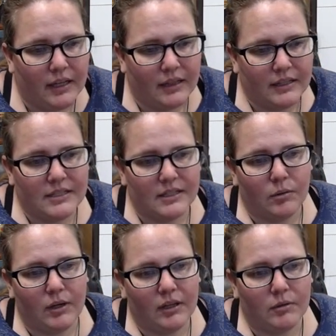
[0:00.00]
Lisa
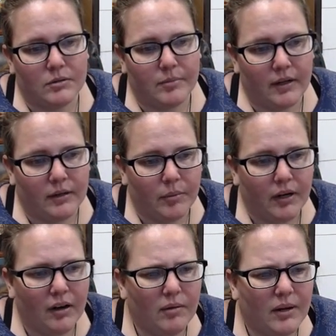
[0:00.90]
quickly responded, but I
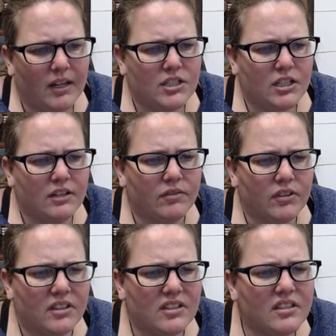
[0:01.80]
already had chicken for
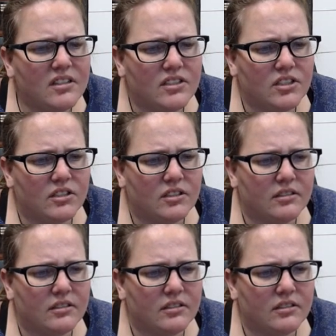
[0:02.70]
lunch.